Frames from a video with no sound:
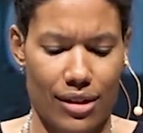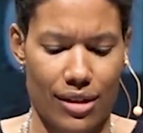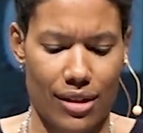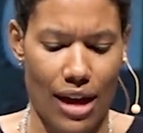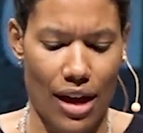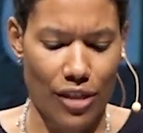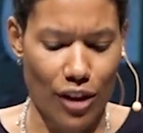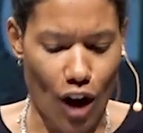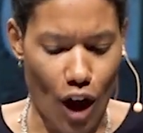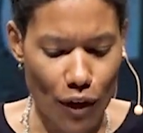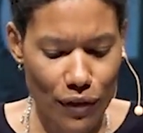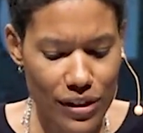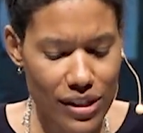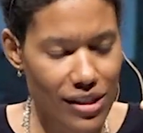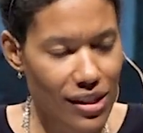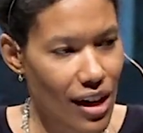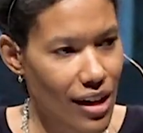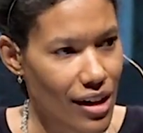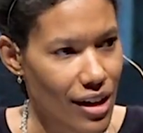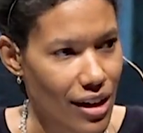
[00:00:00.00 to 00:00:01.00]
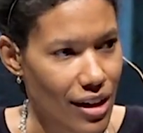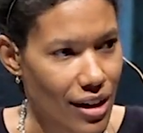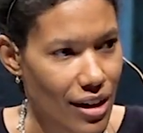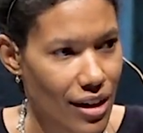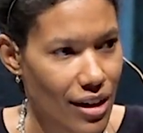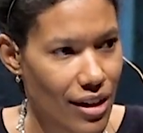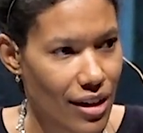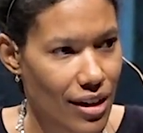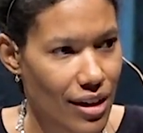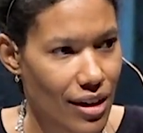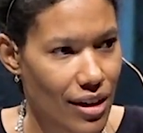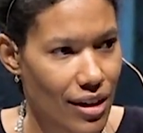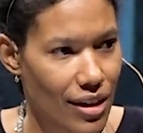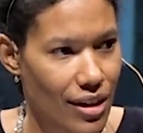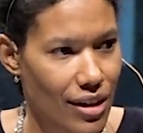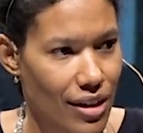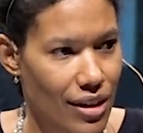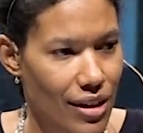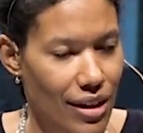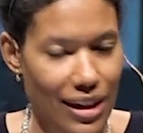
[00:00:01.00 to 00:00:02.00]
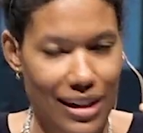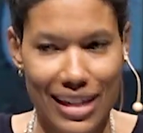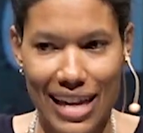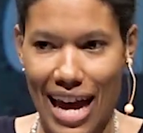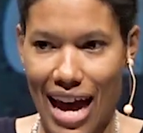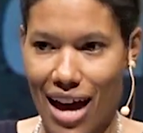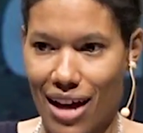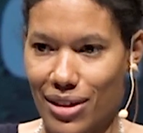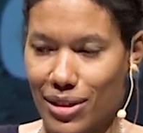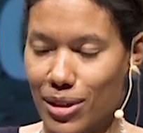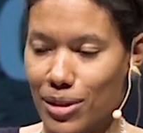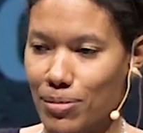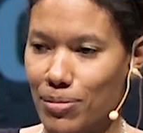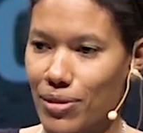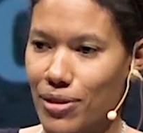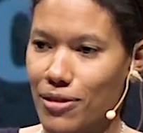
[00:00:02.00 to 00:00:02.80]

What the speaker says: And then all of a sudden, I gasp.